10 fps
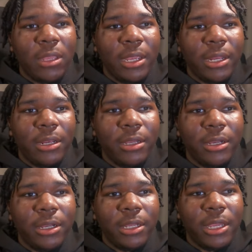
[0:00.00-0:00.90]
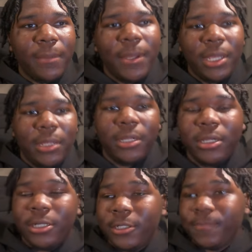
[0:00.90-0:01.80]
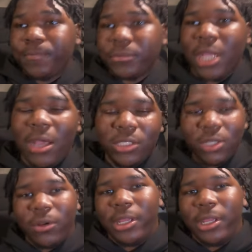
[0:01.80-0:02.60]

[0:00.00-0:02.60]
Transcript: And uh, yeah, man. Uh, also,